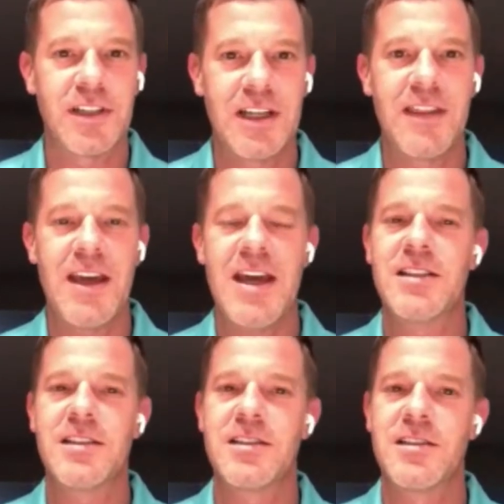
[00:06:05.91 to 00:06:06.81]
And that
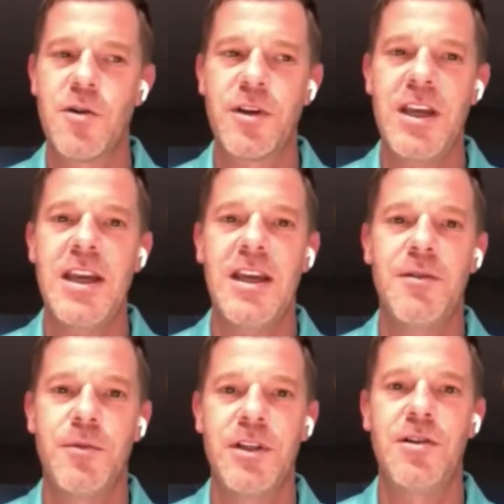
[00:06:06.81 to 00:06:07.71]
is so
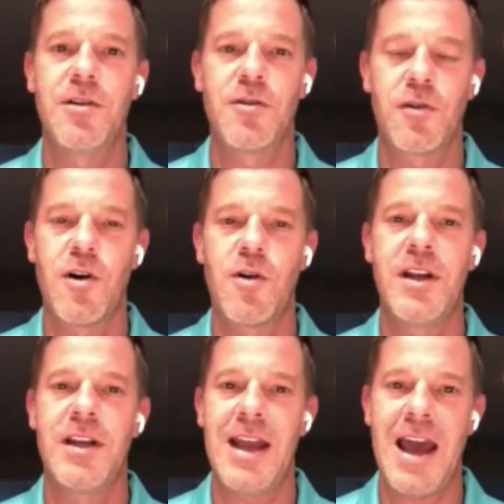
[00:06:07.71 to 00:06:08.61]
key when you're
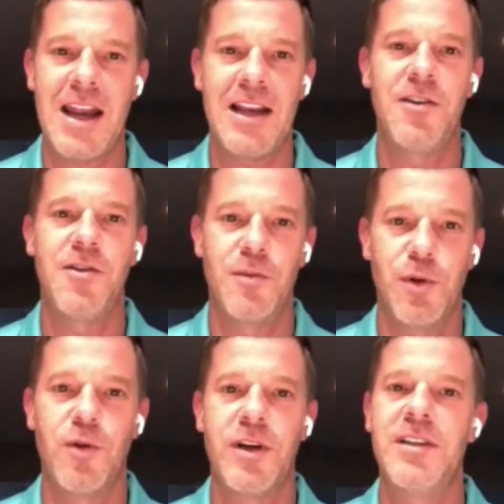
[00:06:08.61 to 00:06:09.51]
growing and adding new
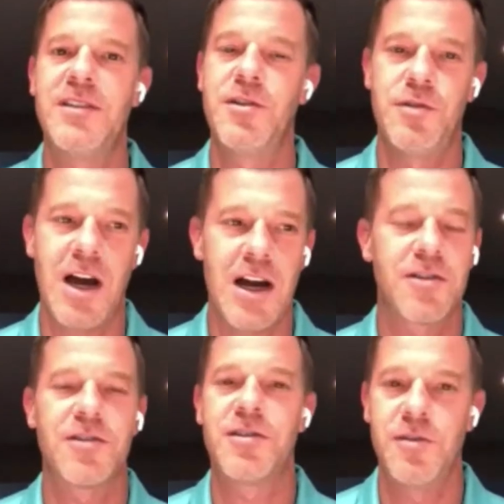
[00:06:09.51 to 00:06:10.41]
employees, new
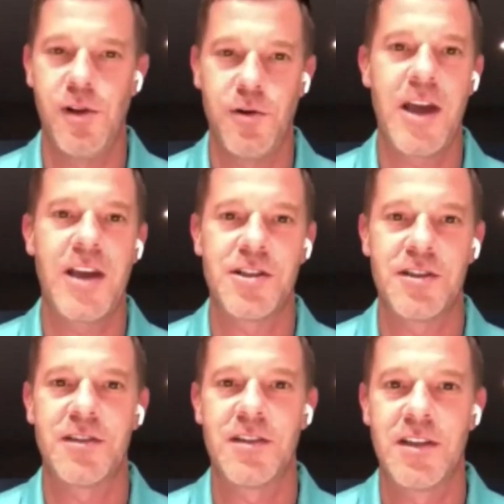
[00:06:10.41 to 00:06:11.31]
doctors, new locations.